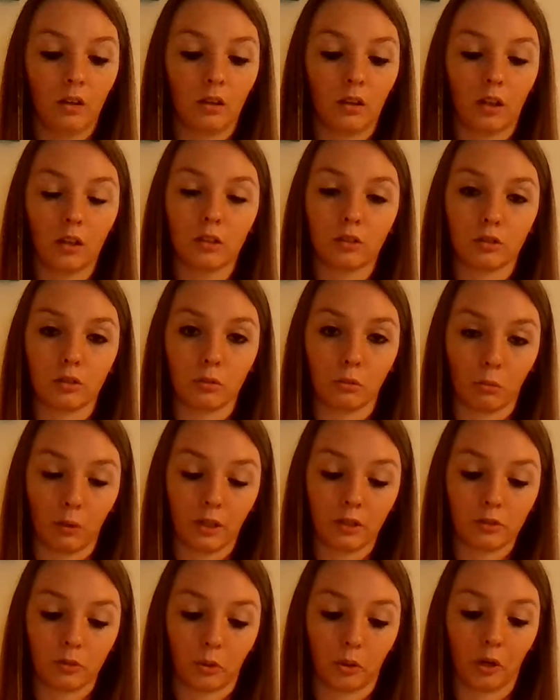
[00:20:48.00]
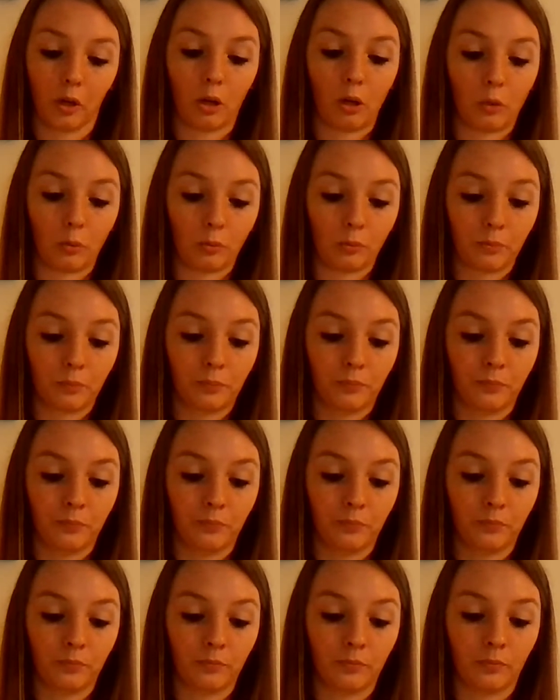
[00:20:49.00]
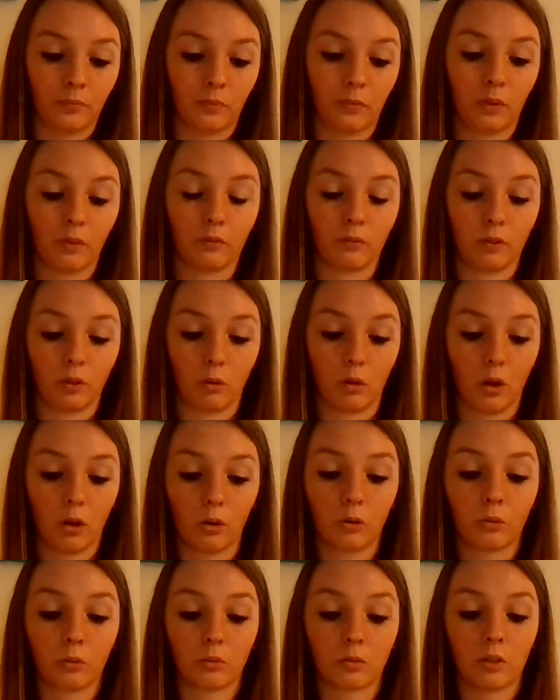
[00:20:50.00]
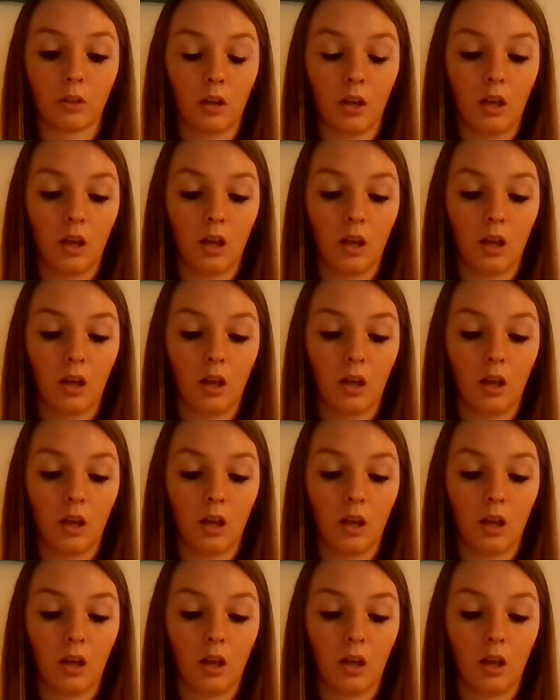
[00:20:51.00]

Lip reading: Okay, do you rent or own? If you own,